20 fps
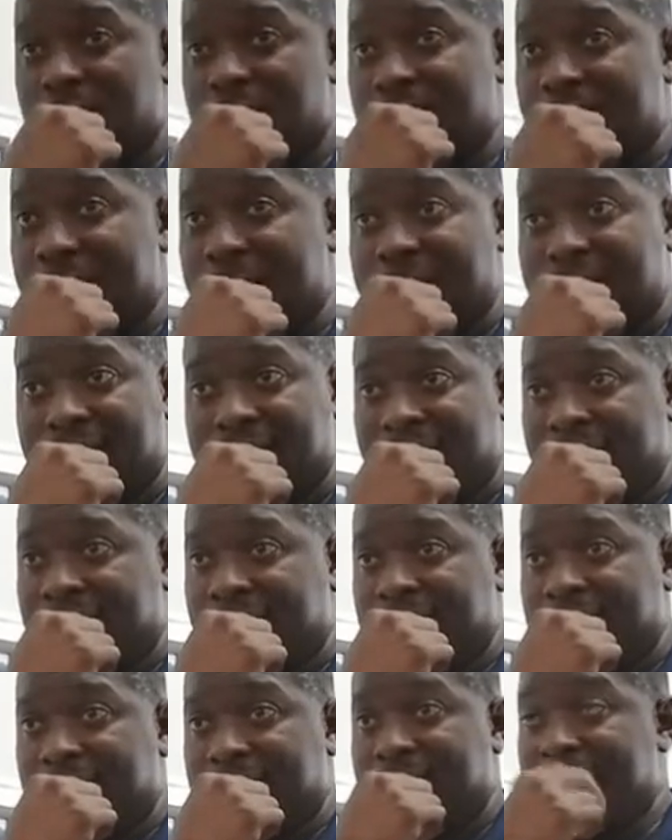I'm like,
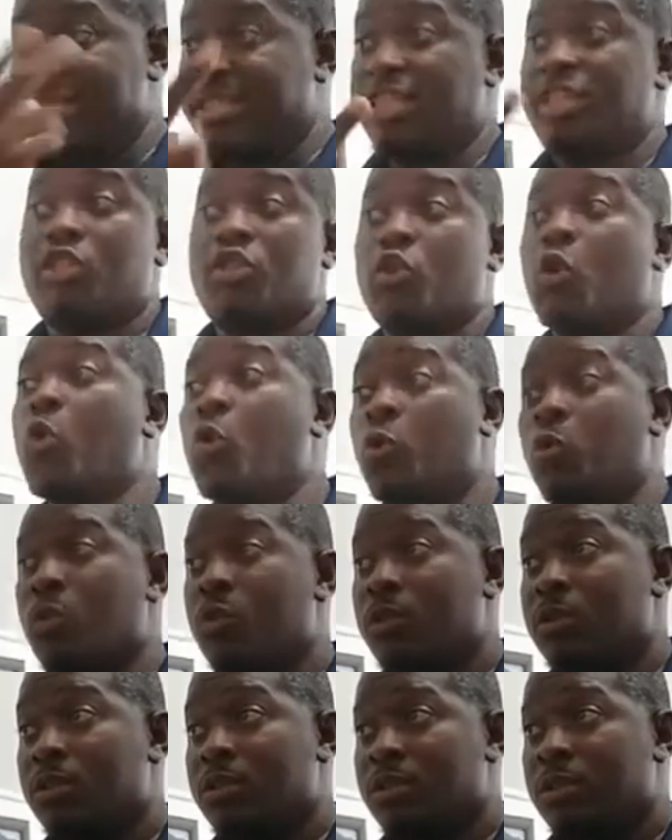let's get two.
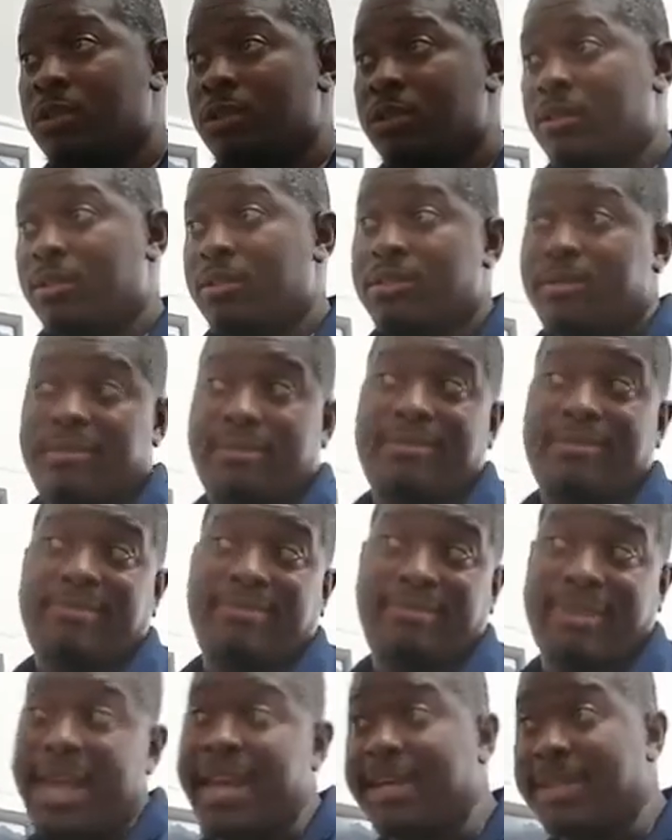
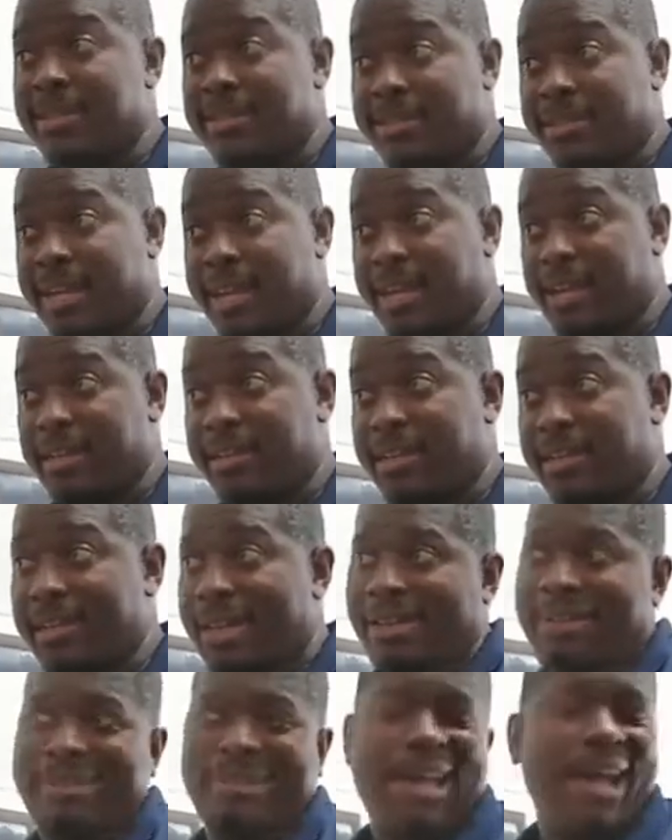They get scared. They're
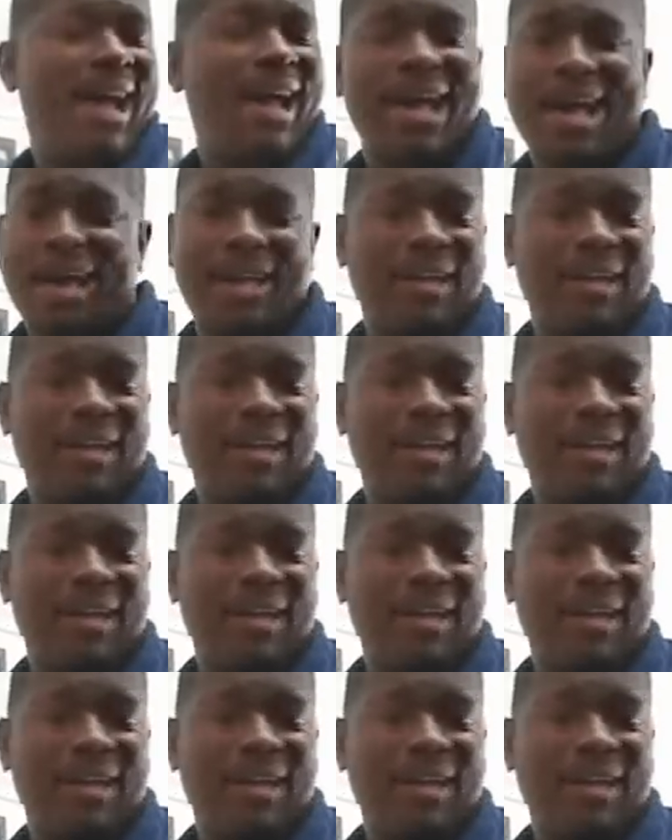like, nah.